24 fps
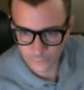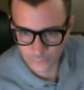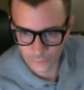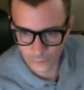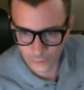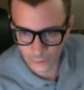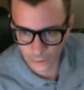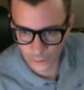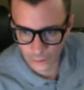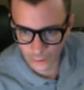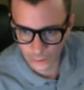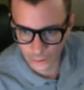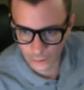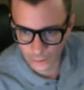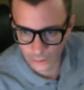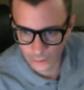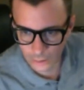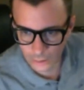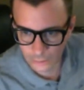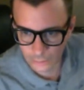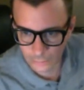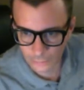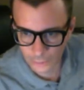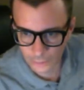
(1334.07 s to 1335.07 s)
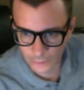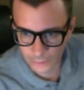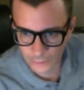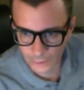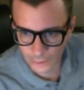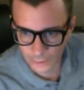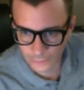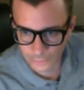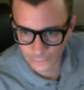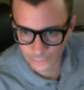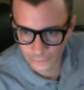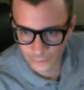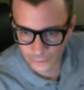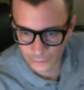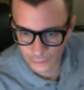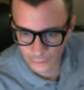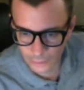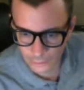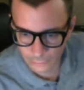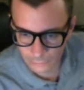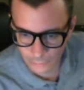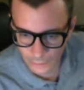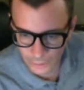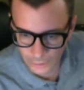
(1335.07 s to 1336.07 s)
but I think I
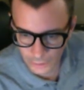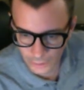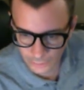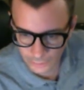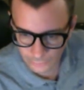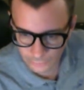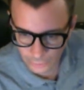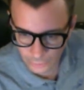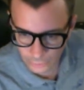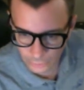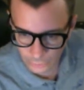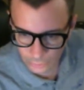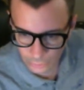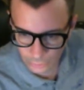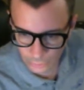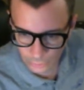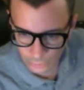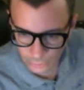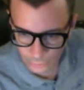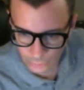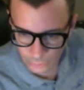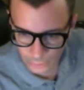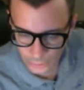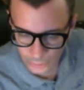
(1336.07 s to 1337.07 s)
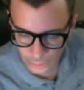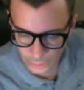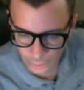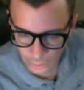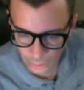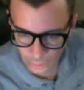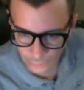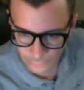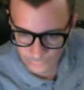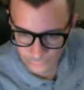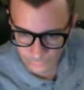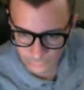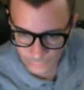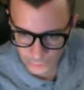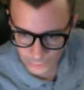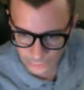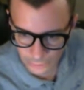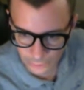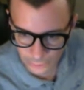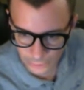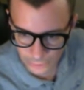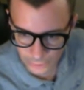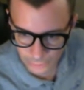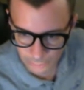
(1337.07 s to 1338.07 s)
might have to turn it off by
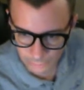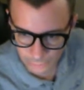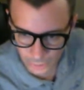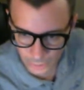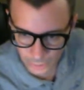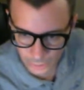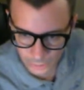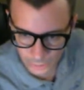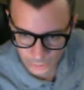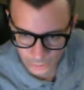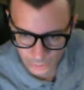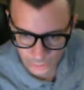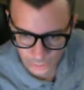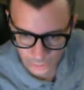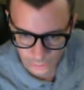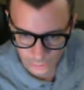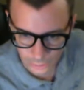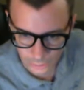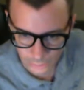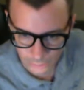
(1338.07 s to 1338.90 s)
just unplugging it.